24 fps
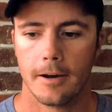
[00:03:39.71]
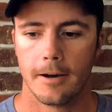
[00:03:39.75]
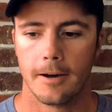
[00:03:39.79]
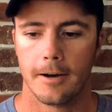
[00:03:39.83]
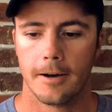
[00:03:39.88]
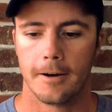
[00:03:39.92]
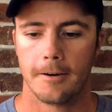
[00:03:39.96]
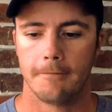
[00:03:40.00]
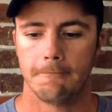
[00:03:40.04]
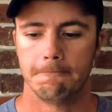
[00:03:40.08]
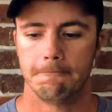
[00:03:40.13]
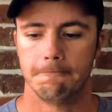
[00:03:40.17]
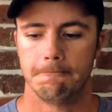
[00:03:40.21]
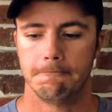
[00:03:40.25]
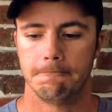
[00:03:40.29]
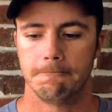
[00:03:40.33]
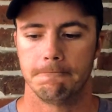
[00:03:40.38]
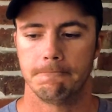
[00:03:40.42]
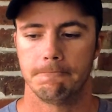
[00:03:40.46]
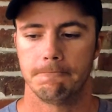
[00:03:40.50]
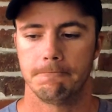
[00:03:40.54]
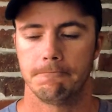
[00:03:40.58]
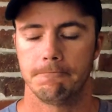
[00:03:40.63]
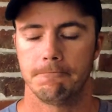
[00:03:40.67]
Um,
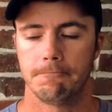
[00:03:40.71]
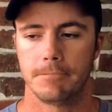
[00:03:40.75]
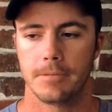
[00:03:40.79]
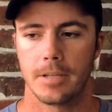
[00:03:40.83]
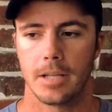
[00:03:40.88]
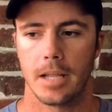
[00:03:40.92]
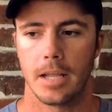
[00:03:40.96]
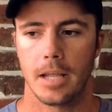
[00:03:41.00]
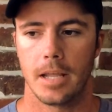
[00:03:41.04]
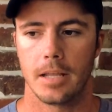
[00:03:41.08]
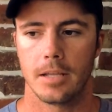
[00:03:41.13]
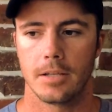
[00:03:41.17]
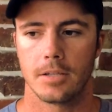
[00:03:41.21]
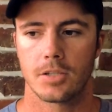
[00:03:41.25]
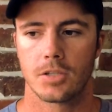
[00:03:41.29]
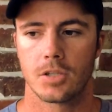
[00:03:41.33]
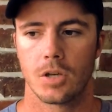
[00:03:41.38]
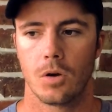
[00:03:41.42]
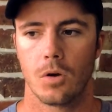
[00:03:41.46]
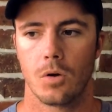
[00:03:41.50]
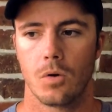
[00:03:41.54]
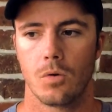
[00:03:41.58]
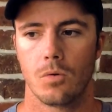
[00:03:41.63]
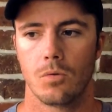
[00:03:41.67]

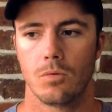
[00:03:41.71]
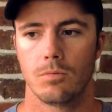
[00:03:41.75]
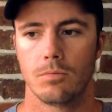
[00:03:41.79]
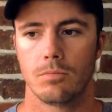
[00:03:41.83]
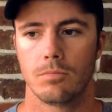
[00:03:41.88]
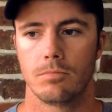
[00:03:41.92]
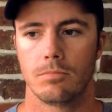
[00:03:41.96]
so